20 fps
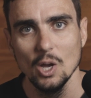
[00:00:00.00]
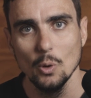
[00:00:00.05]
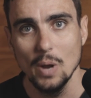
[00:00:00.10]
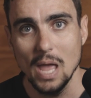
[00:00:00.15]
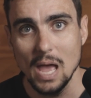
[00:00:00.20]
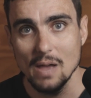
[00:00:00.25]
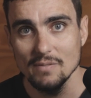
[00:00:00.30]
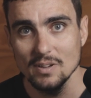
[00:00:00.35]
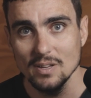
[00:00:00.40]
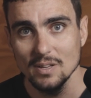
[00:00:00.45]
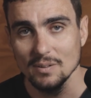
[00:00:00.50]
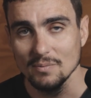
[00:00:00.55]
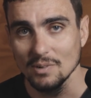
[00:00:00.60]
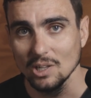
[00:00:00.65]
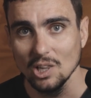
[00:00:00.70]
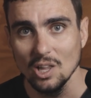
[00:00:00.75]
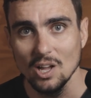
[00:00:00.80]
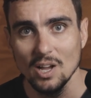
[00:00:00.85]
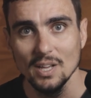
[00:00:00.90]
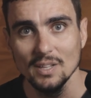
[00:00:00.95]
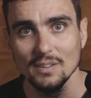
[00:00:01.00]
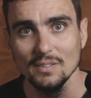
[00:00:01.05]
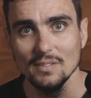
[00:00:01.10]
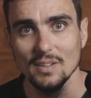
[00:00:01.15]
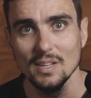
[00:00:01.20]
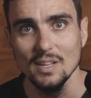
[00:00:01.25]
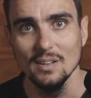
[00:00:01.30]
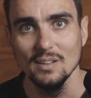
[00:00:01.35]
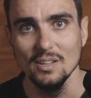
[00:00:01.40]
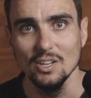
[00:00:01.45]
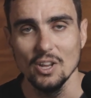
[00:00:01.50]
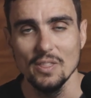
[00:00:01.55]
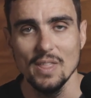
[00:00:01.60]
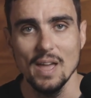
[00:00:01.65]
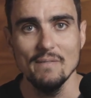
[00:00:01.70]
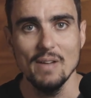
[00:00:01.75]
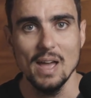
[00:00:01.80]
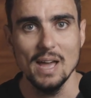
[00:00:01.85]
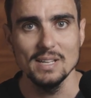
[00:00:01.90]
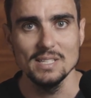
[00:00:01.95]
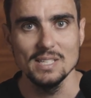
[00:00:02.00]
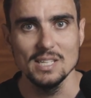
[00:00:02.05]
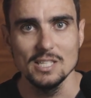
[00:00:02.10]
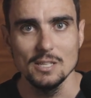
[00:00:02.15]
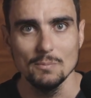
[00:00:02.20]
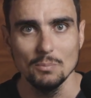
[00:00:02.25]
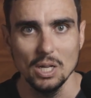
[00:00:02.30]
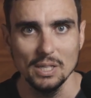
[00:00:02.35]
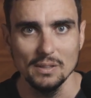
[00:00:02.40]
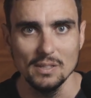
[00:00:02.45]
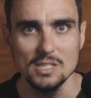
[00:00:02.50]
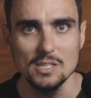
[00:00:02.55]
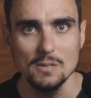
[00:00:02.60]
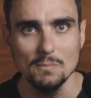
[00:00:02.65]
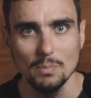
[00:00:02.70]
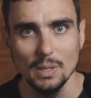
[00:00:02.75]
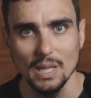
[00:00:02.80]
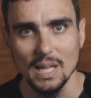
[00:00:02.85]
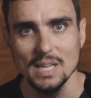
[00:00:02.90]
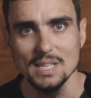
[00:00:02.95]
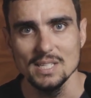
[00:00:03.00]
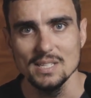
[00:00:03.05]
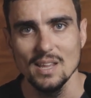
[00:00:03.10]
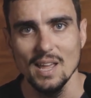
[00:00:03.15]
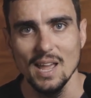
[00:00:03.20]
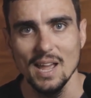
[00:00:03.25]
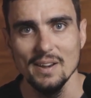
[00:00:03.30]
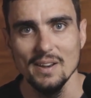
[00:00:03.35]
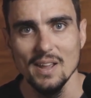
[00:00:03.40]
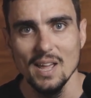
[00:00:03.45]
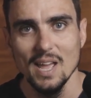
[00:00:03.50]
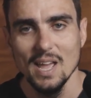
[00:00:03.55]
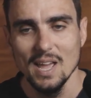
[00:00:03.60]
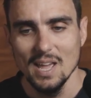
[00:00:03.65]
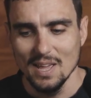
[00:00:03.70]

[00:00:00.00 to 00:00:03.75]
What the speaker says: We have a client that, they've had a system like this in place, and